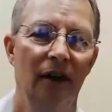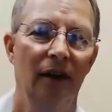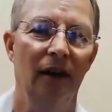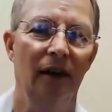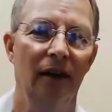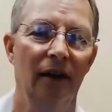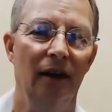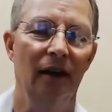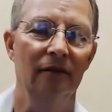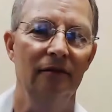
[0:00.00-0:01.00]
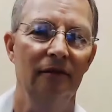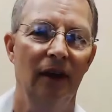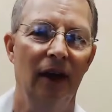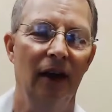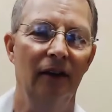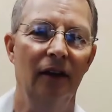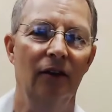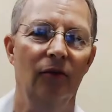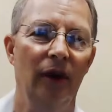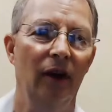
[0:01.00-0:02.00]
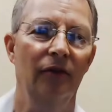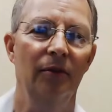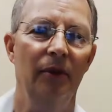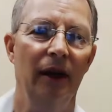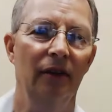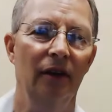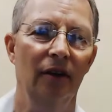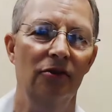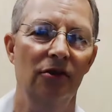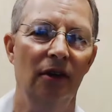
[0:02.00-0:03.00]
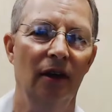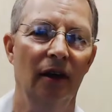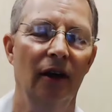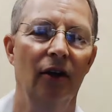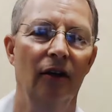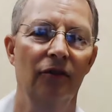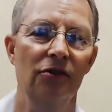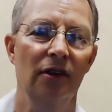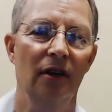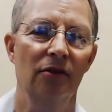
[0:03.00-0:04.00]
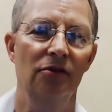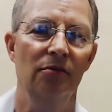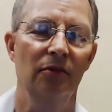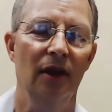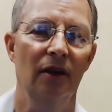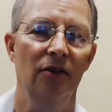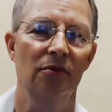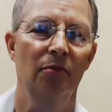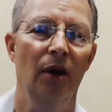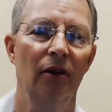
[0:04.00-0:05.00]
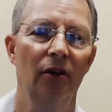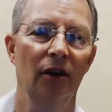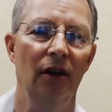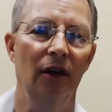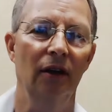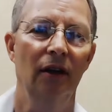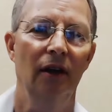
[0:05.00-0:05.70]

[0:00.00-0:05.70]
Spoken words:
And I think right off the bat they're going to see an office that is modern looking,